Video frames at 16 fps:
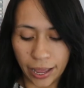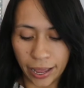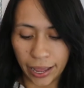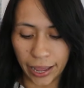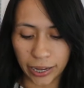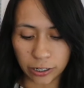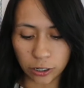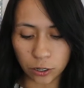
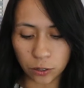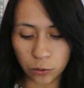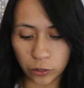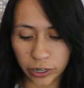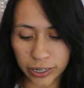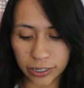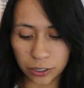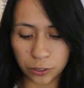And
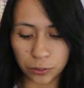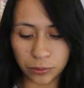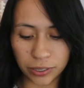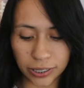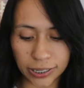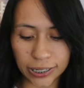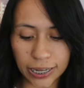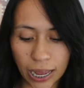according to
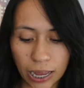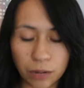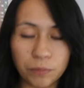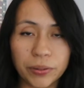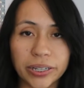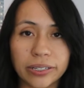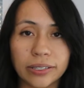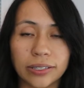
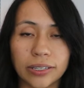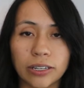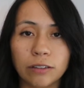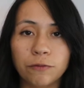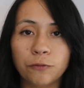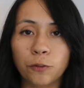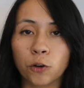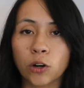
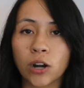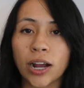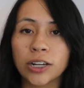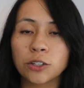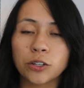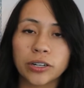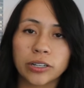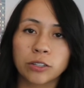CNBC,
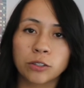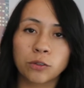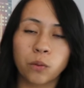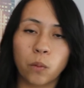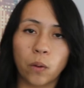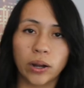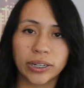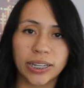
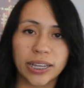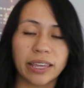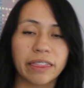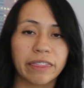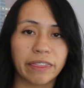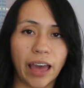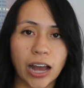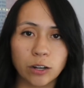
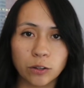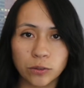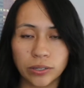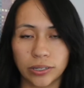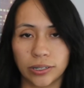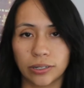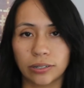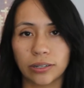
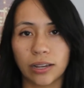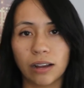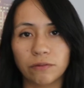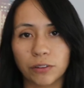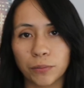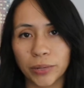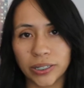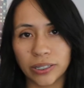420,000
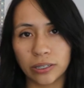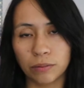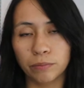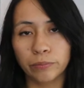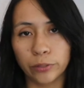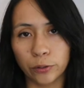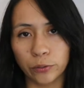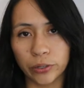government
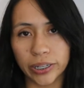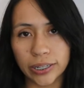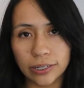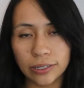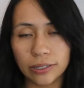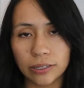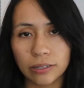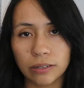
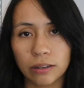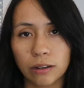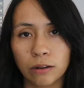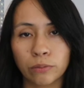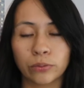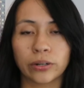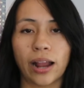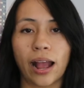employees
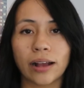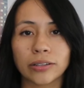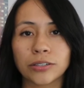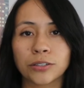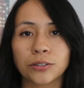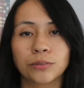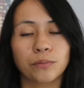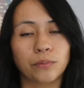were
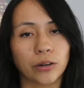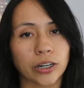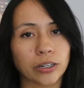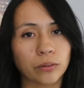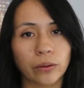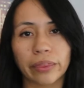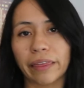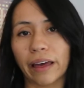asked to
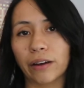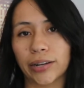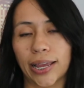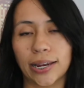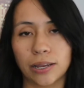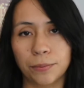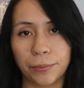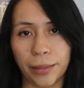work without
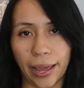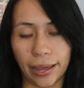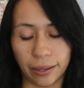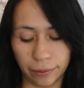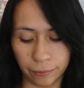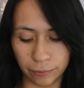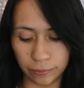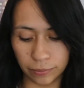any pay.